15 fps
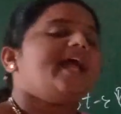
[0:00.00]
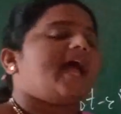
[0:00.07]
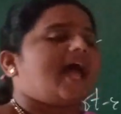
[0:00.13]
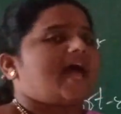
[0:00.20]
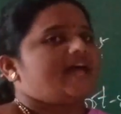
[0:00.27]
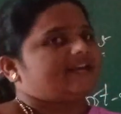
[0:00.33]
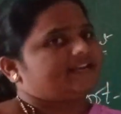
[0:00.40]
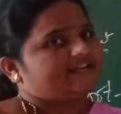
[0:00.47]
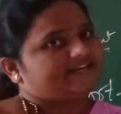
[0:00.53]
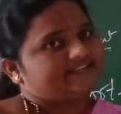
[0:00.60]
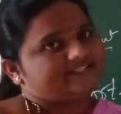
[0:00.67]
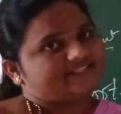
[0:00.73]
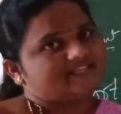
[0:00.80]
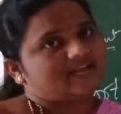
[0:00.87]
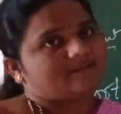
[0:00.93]

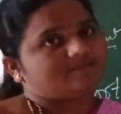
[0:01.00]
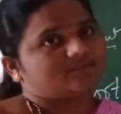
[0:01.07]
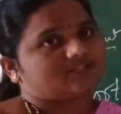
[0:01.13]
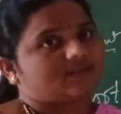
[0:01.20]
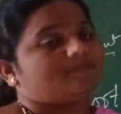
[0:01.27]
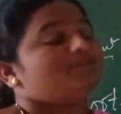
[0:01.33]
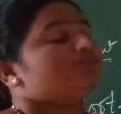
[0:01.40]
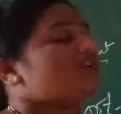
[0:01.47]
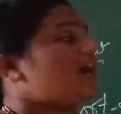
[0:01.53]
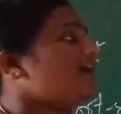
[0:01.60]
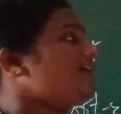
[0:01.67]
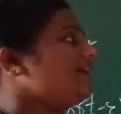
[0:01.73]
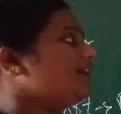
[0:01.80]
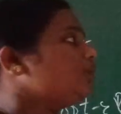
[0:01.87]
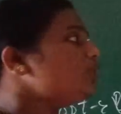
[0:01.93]
organisms,
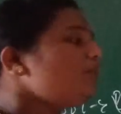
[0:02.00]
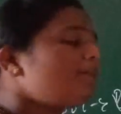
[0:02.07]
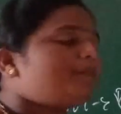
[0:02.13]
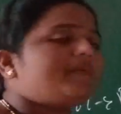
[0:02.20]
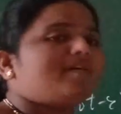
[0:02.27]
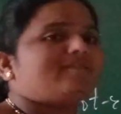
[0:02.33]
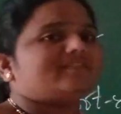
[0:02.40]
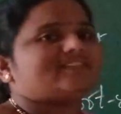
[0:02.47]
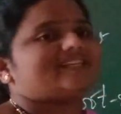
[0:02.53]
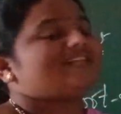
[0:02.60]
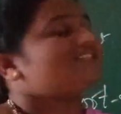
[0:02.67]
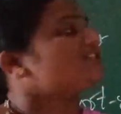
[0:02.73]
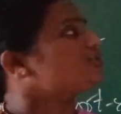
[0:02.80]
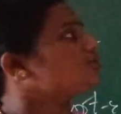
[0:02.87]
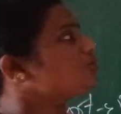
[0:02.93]
and a group of
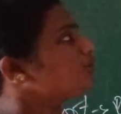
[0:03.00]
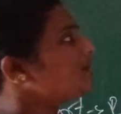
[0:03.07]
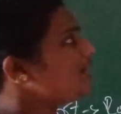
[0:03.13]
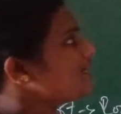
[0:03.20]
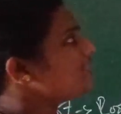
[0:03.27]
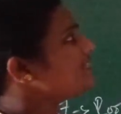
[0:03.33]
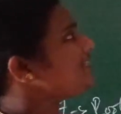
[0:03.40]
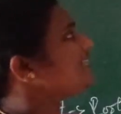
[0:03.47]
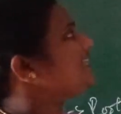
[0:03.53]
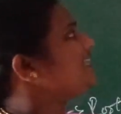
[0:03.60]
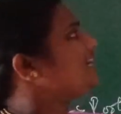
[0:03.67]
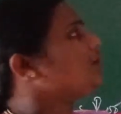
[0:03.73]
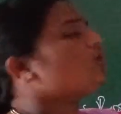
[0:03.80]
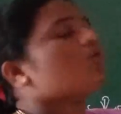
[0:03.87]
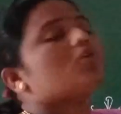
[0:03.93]
cells
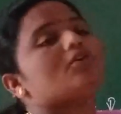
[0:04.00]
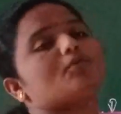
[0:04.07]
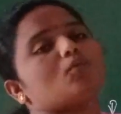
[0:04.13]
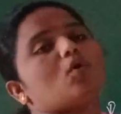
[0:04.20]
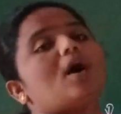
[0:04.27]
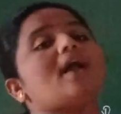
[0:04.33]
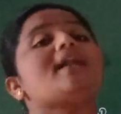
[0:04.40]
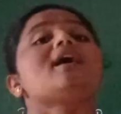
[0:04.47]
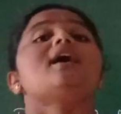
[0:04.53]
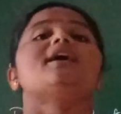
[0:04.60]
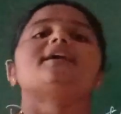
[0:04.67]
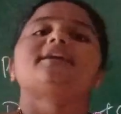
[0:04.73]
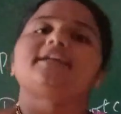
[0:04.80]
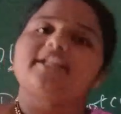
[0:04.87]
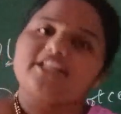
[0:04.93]
togetherly called what?
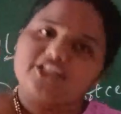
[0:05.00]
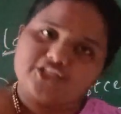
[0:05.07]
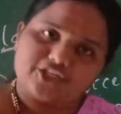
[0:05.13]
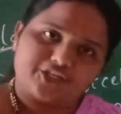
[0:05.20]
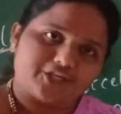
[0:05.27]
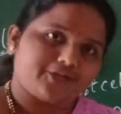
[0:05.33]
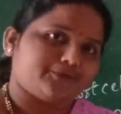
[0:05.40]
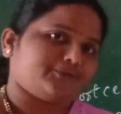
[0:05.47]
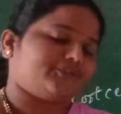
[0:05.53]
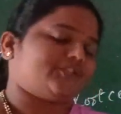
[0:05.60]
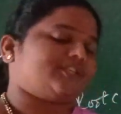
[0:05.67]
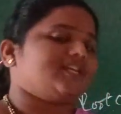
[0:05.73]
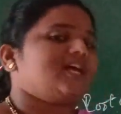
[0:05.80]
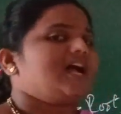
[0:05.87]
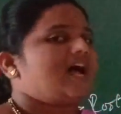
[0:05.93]

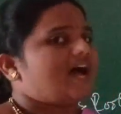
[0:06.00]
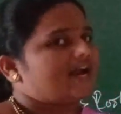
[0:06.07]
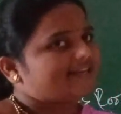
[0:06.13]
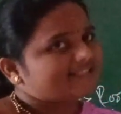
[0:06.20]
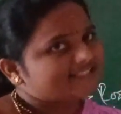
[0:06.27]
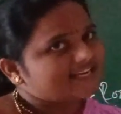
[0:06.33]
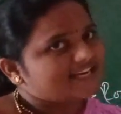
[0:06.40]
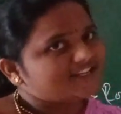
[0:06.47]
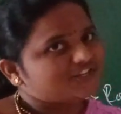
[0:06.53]
Tissues. Understand,